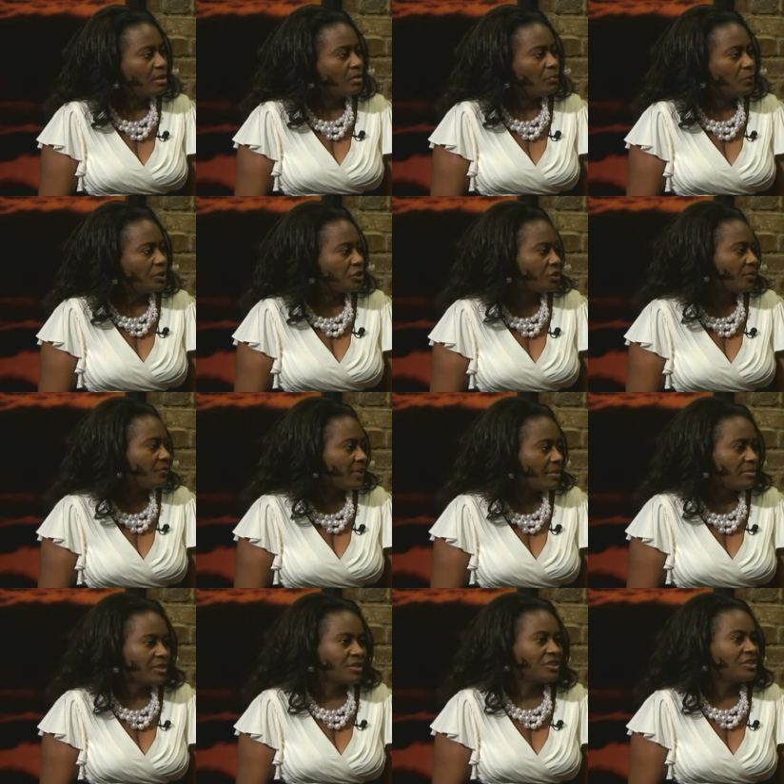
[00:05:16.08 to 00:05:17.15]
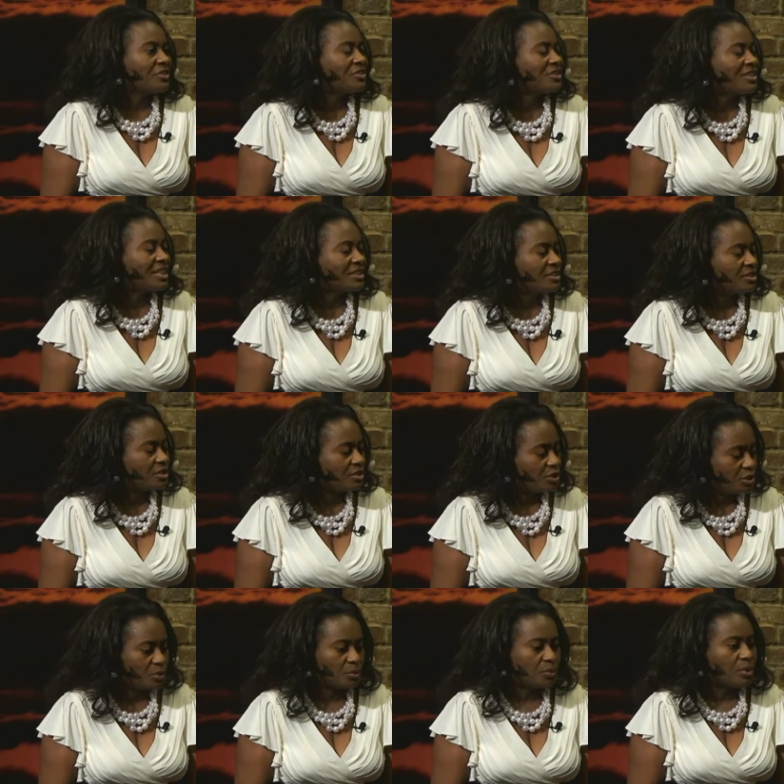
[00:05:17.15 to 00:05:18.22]
with your family because there's nothing to
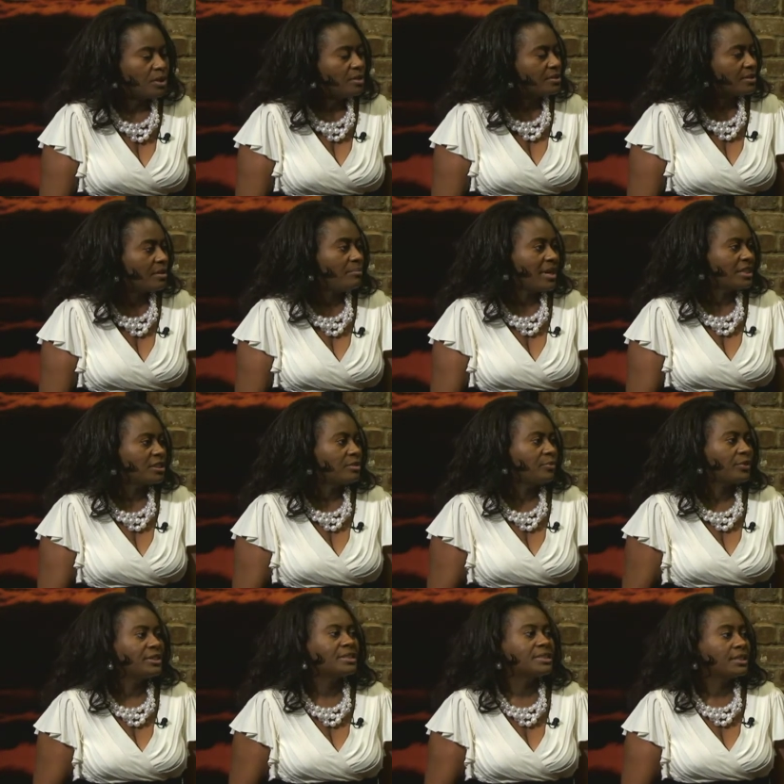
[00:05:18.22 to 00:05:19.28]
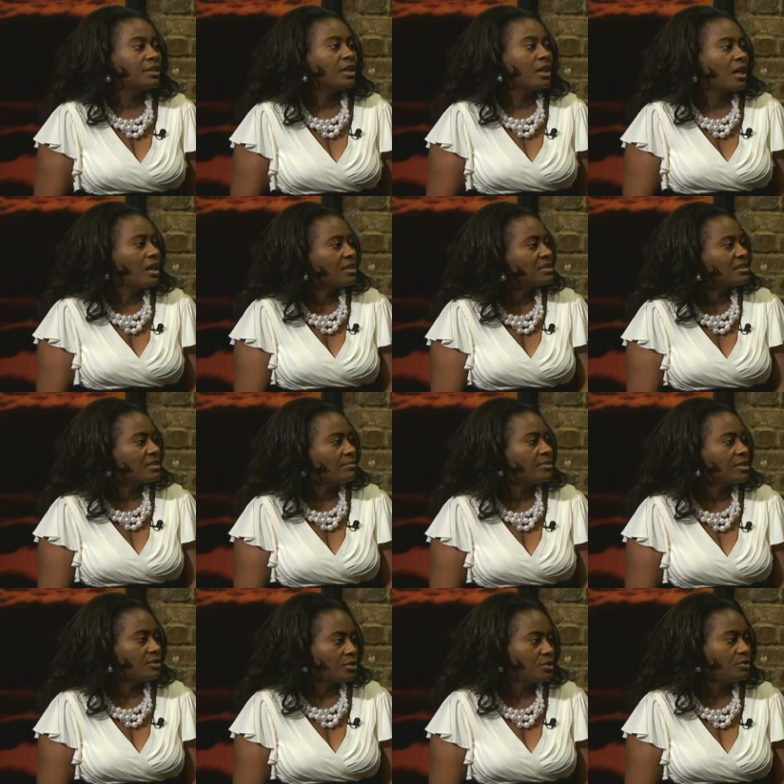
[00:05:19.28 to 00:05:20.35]
do. So I'm actually bringing Sylacauga
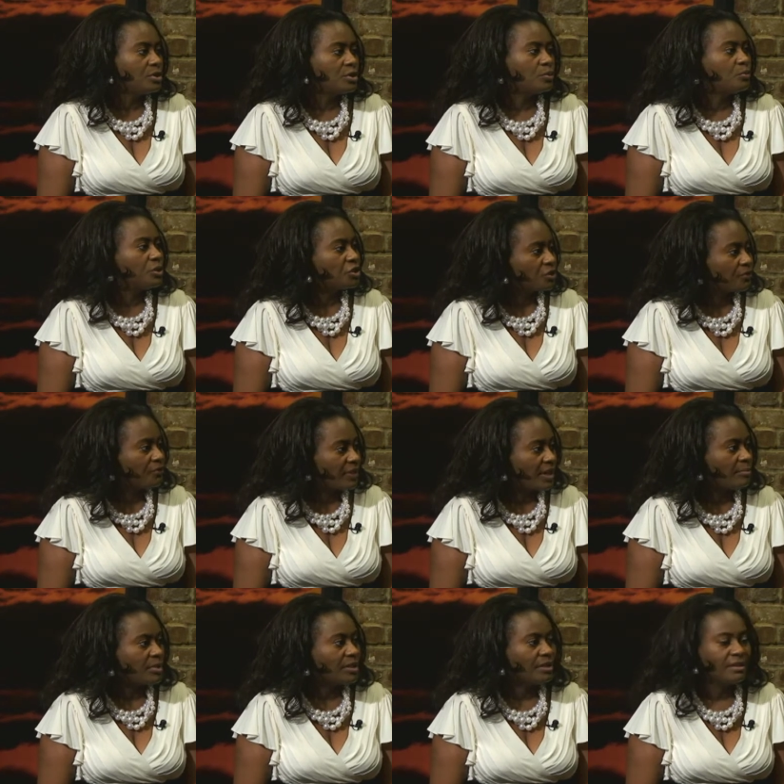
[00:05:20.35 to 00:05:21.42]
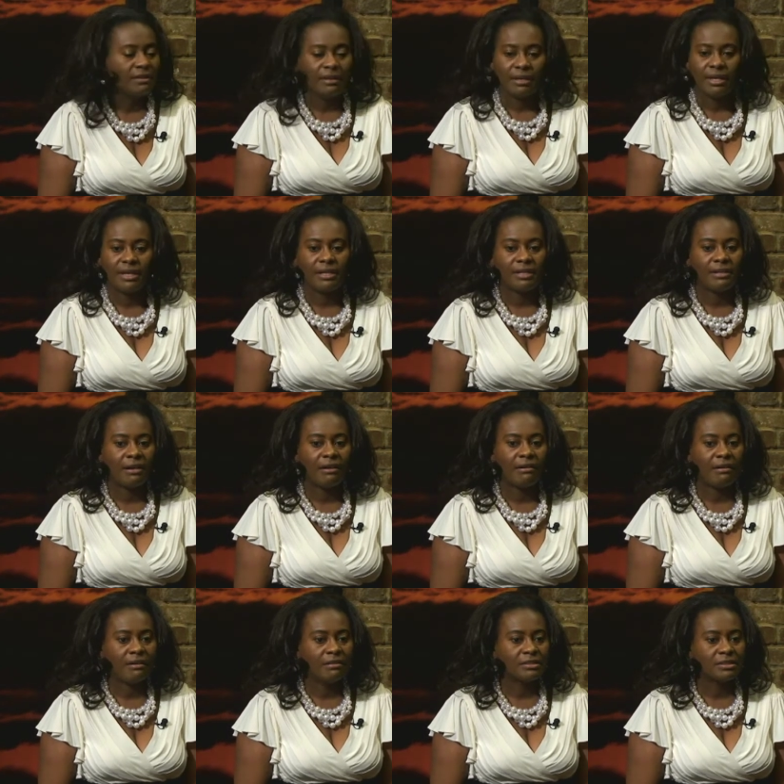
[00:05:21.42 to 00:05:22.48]
something to do with your family and
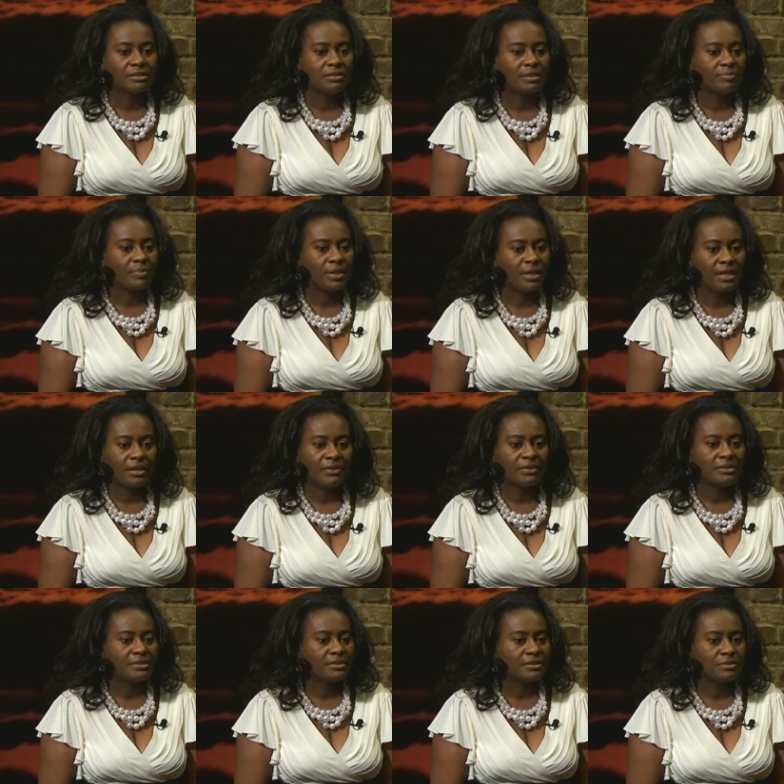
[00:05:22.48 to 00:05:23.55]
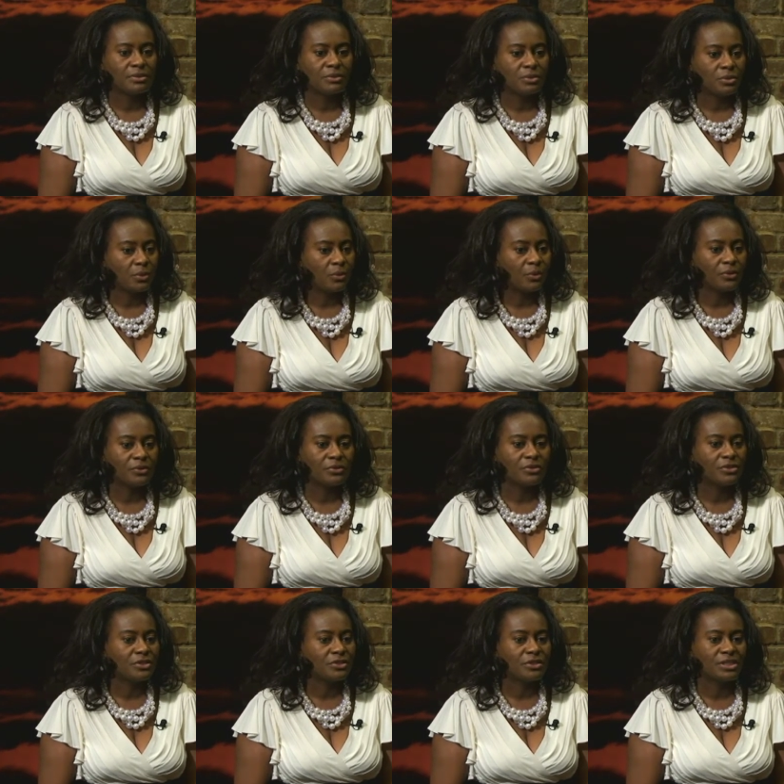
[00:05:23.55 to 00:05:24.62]
uh, to the parents, to the
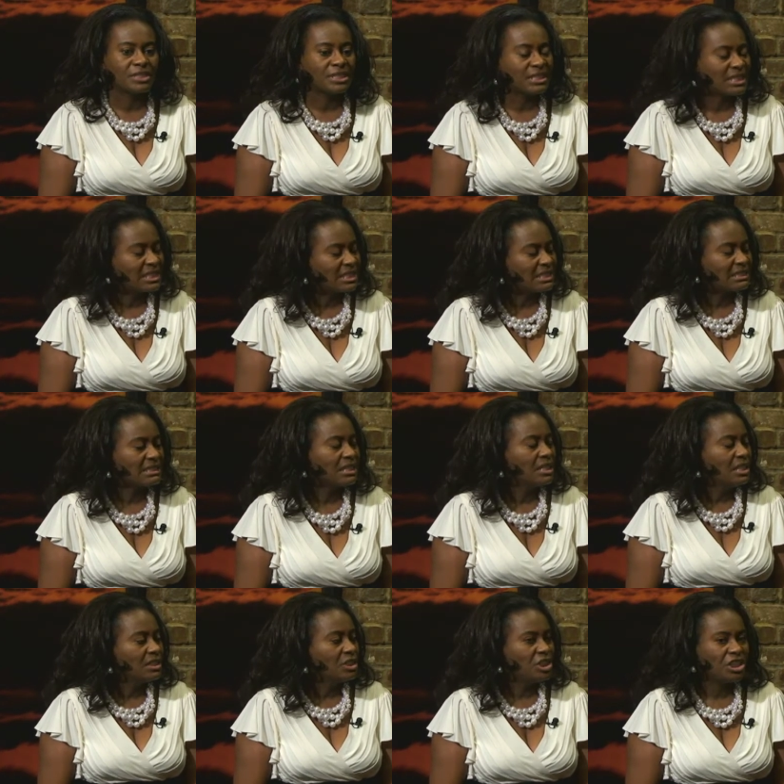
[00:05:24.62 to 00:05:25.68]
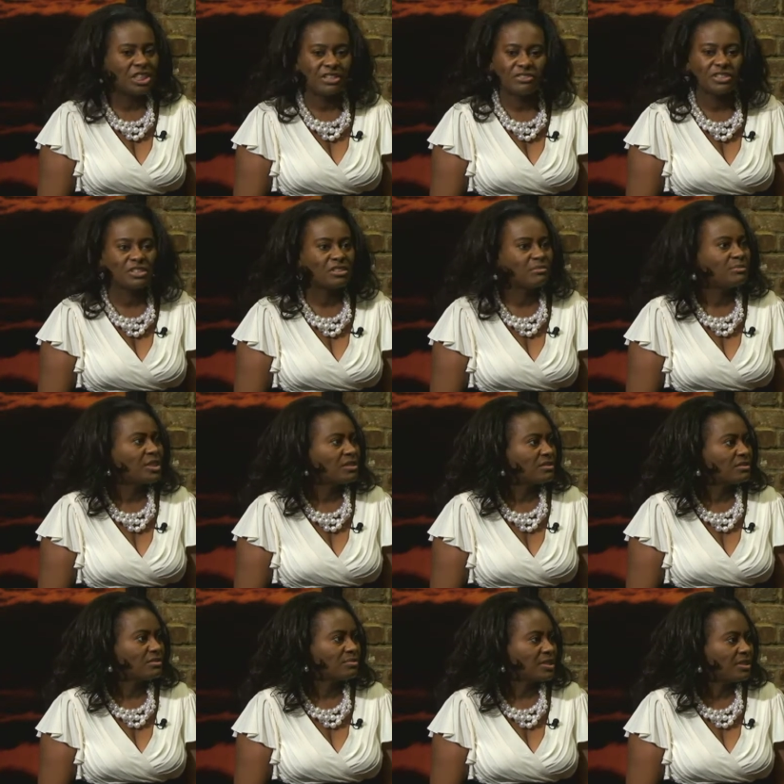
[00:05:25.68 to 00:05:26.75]
daughters, to the sons cherish your
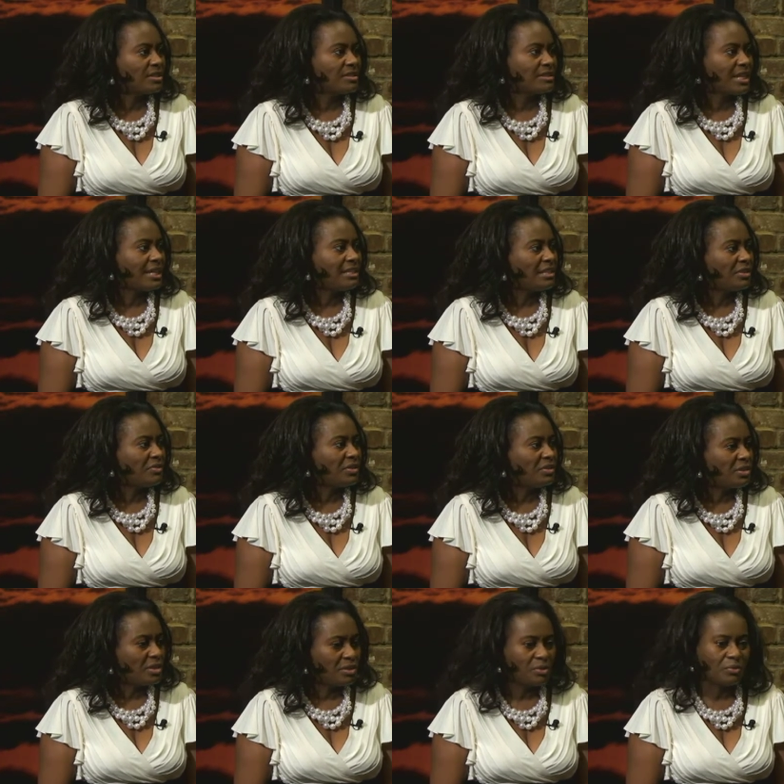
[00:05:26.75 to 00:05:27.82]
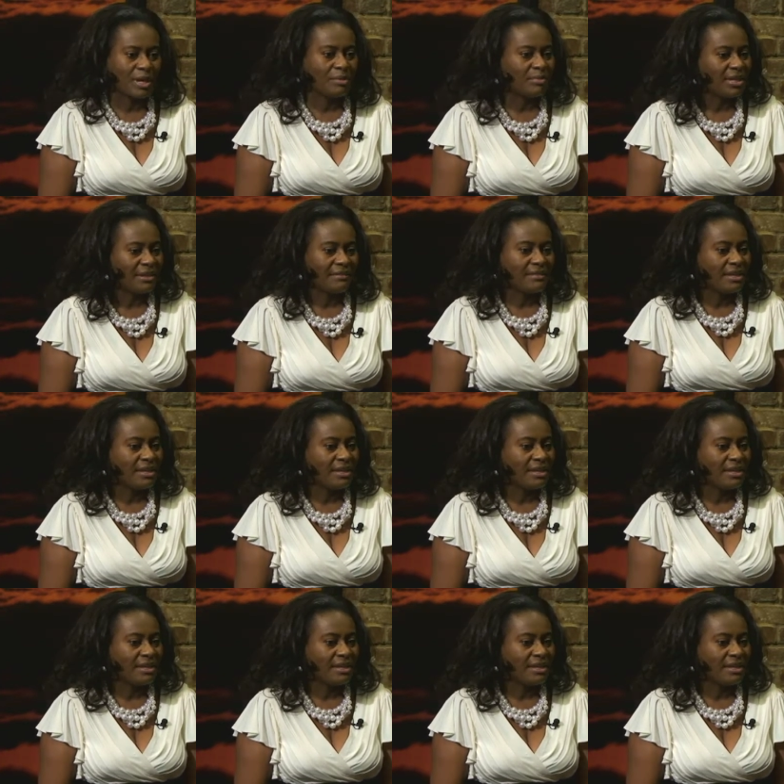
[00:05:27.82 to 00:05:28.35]
mother because I never knew. I mean,